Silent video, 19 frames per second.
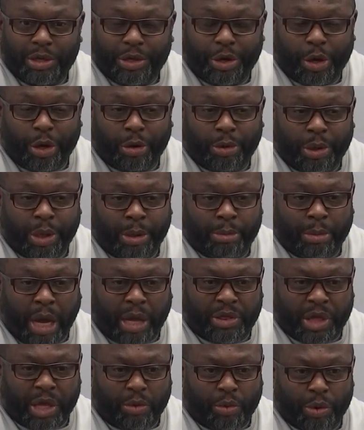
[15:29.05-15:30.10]

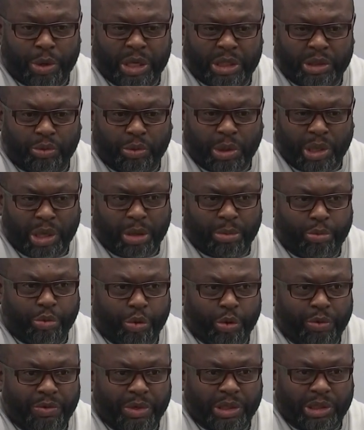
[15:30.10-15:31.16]
I think where he's really
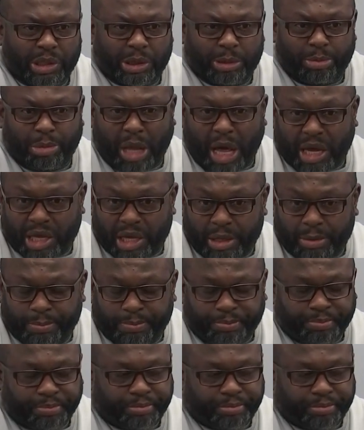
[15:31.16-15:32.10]
improved is his blocking.